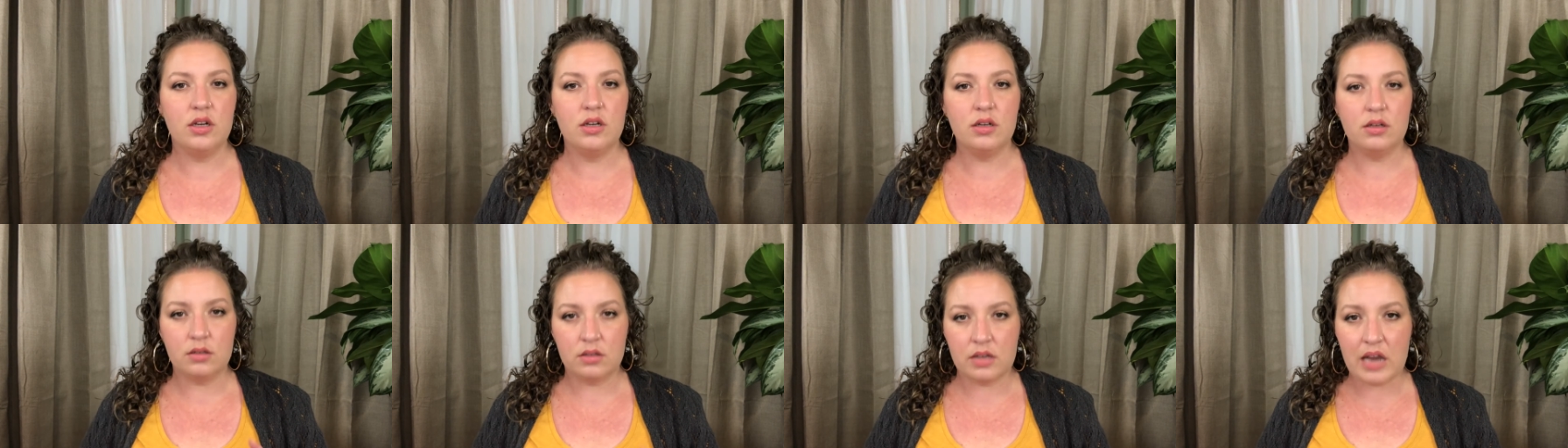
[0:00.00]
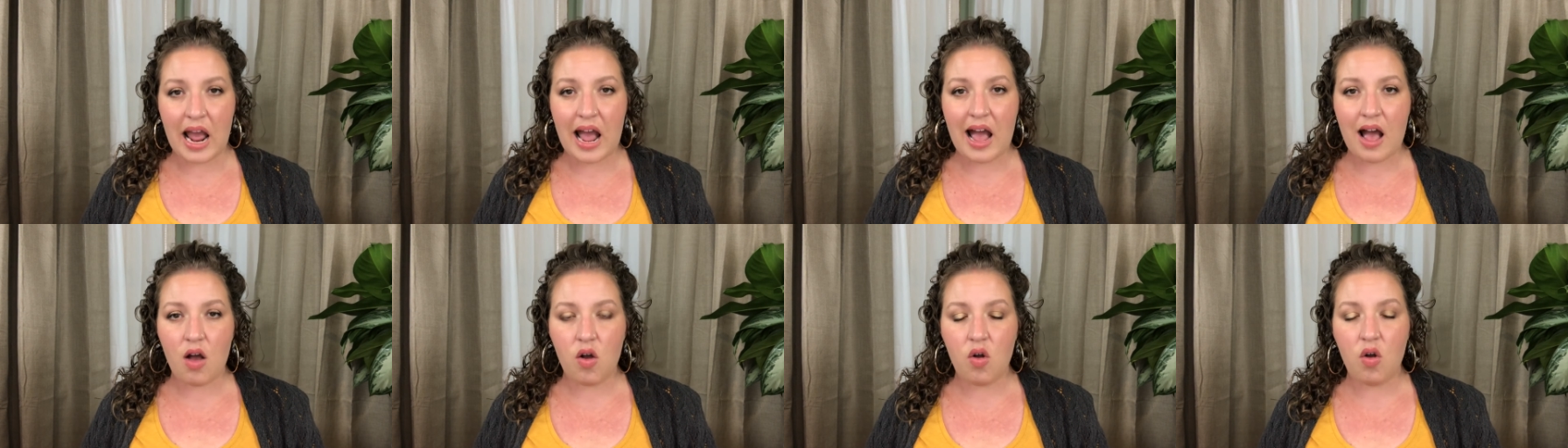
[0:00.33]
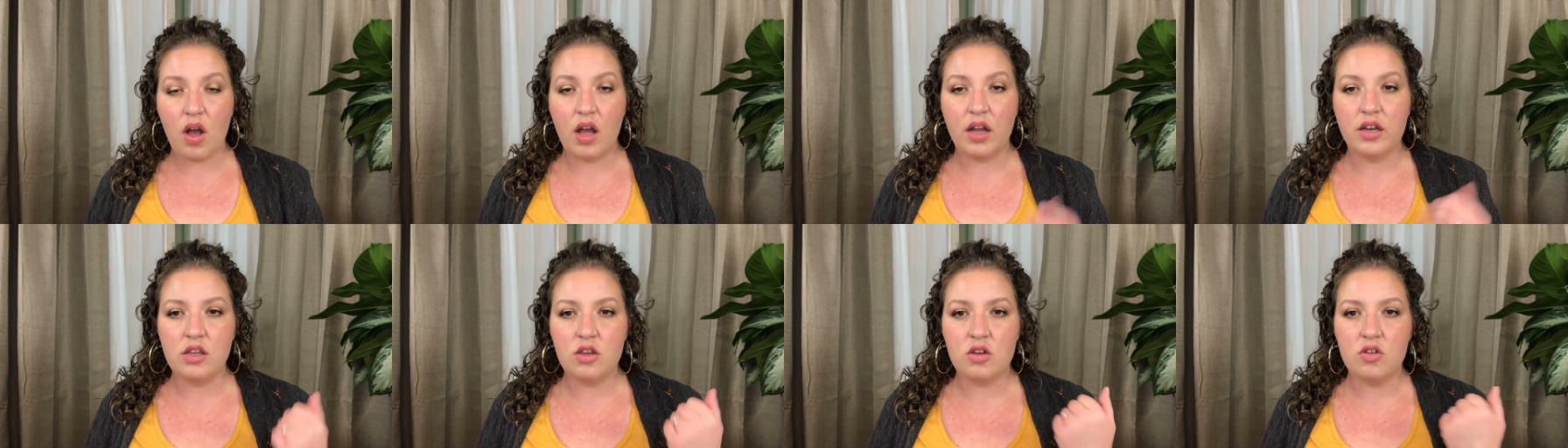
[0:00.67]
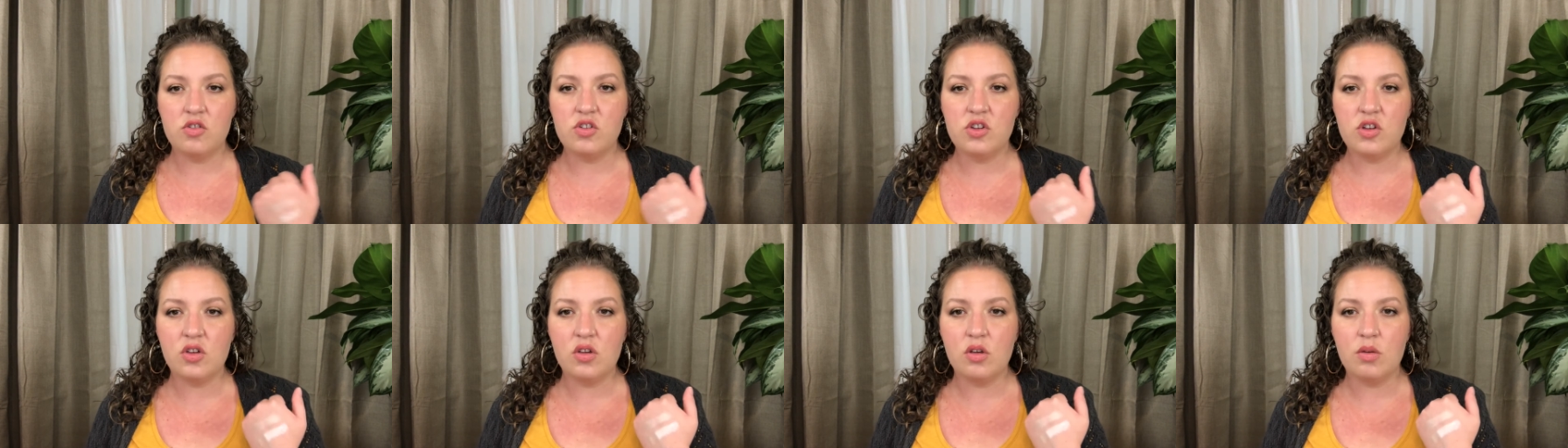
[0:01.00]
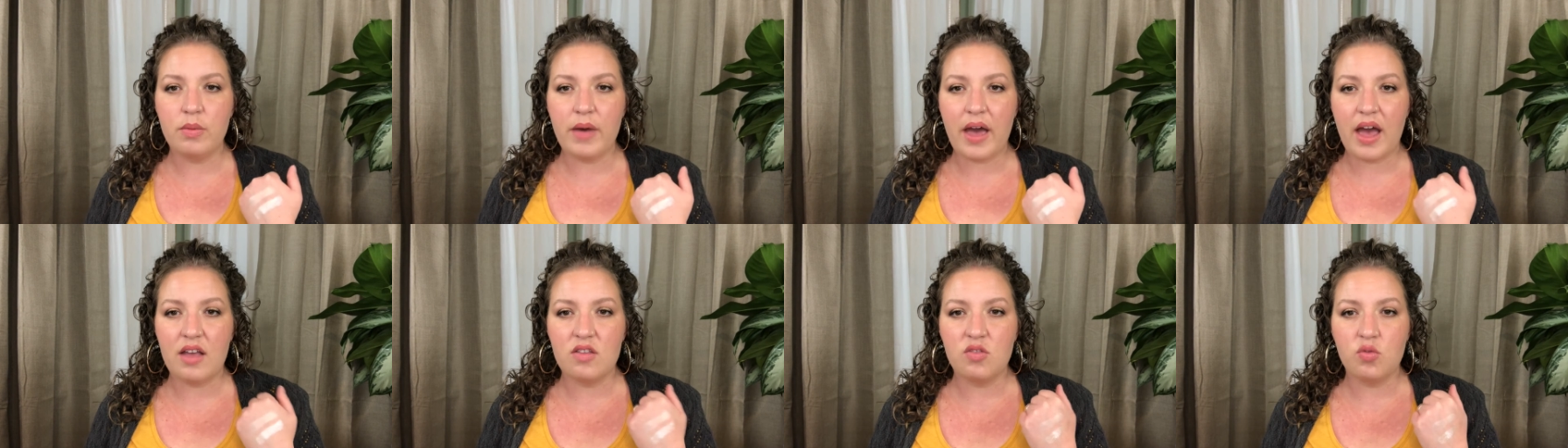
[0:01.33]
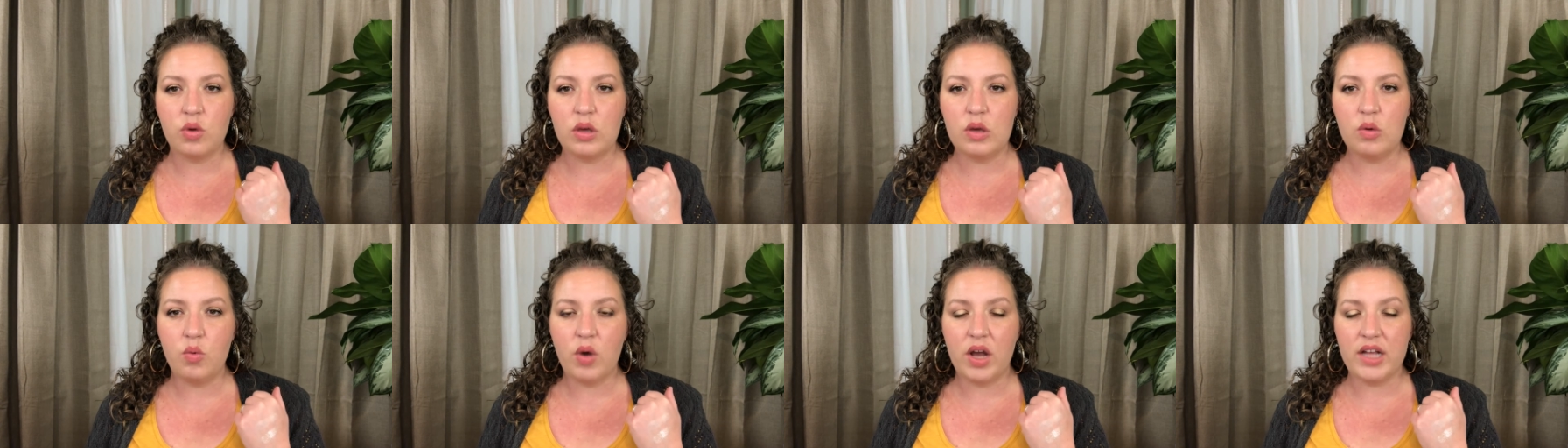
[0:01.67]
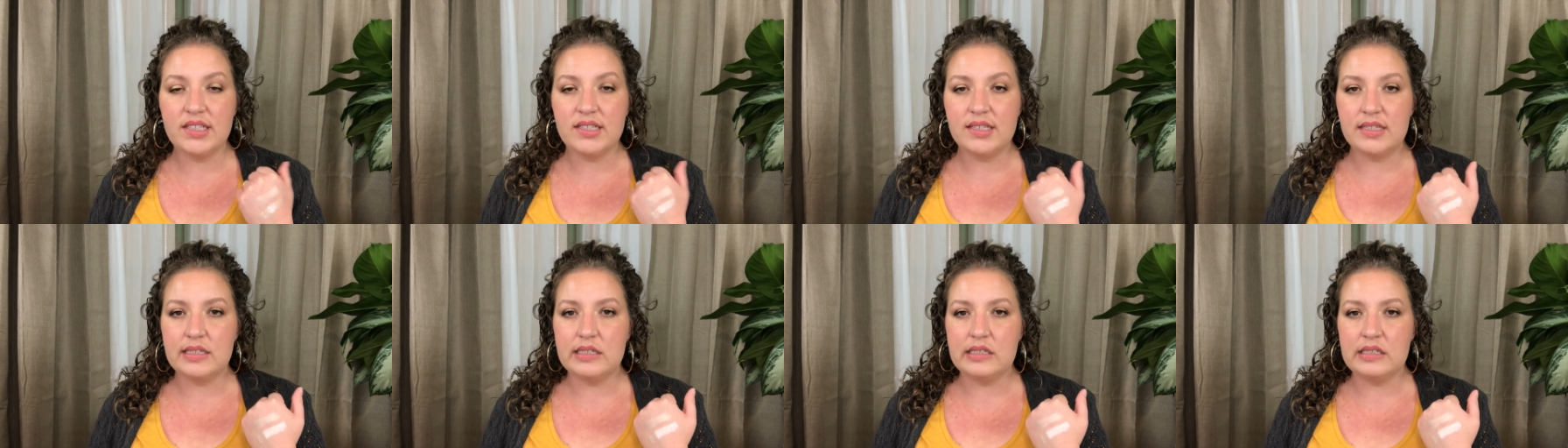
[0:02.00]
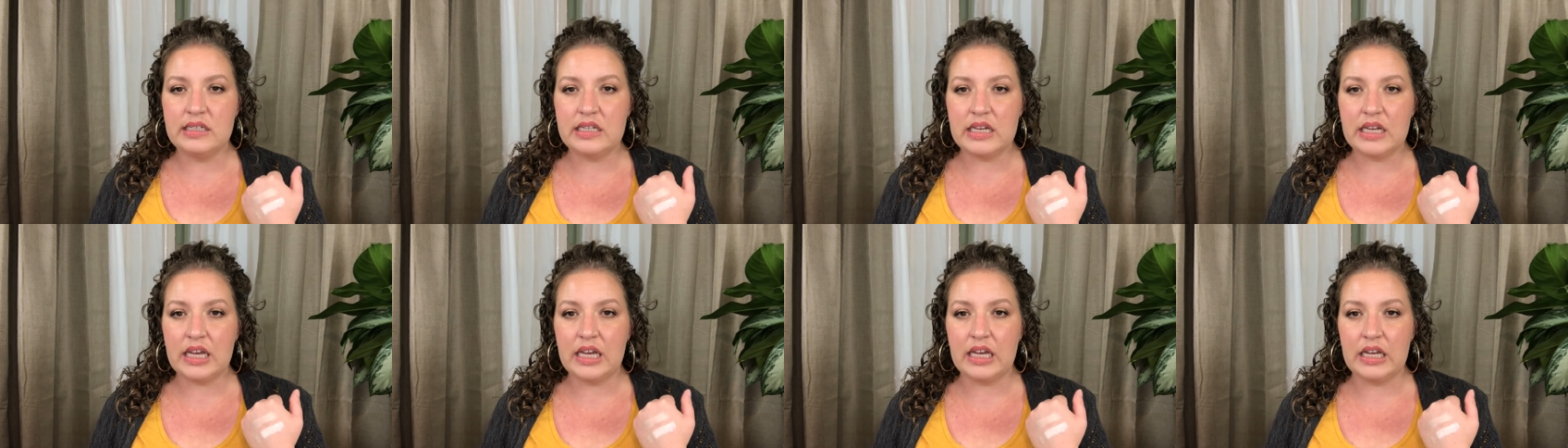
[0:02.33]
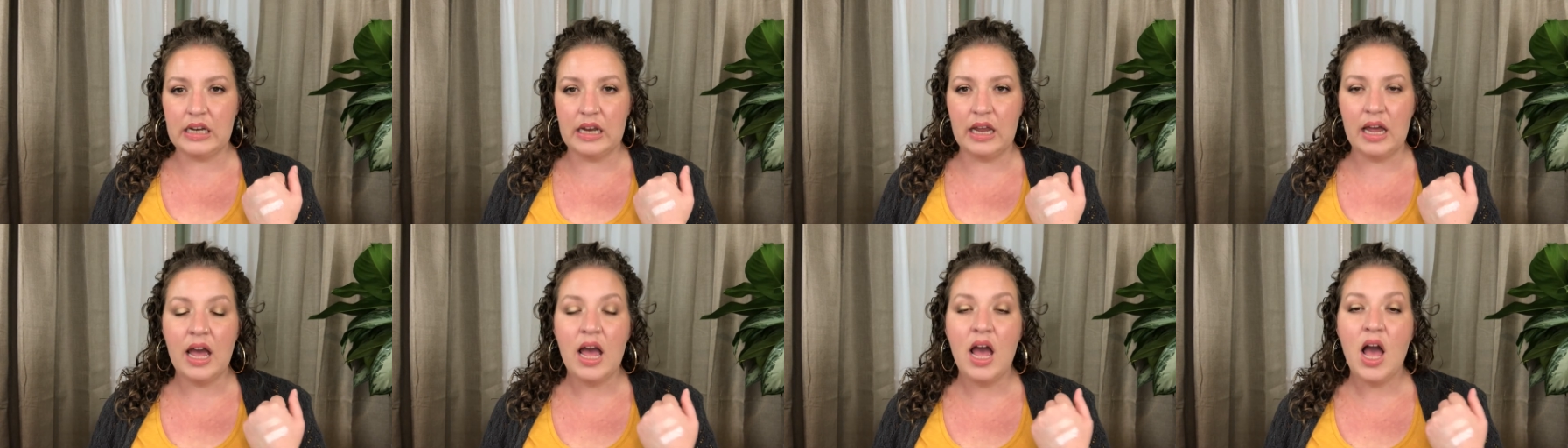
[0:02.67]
now on YouTube as we once did,